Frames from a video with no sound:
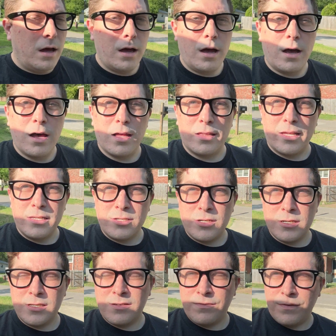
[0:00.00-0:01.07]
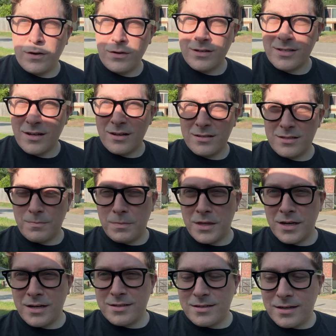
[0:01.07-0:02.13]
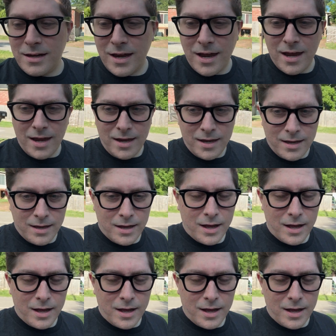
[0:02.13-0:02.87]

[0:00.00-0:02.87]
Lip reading: let's just focus on some things today.